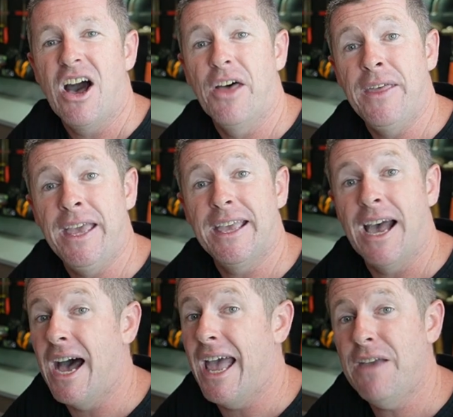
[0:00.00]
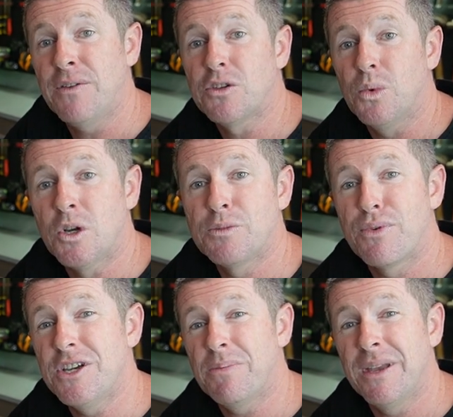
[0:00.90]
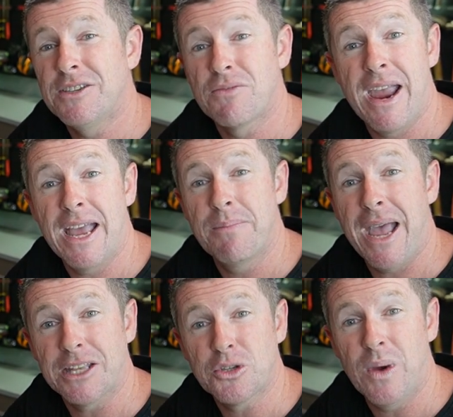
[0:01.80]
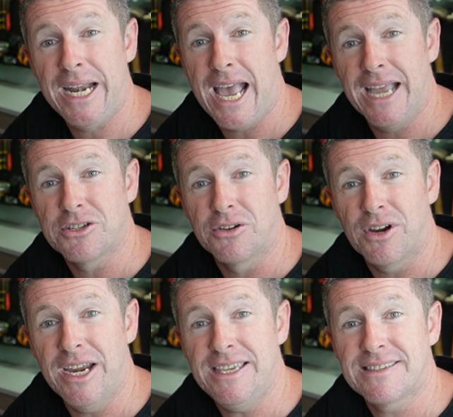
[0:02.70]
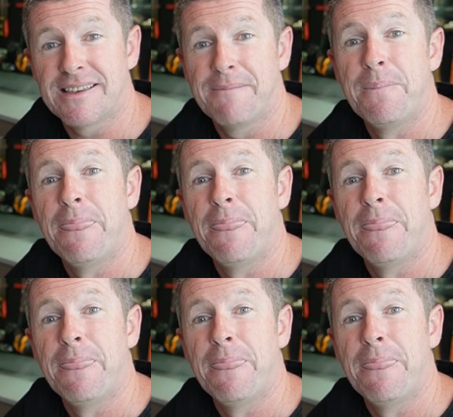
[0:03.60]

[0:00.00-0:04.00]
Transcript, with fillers: I think even towards Brisbane is around about 28 degrees,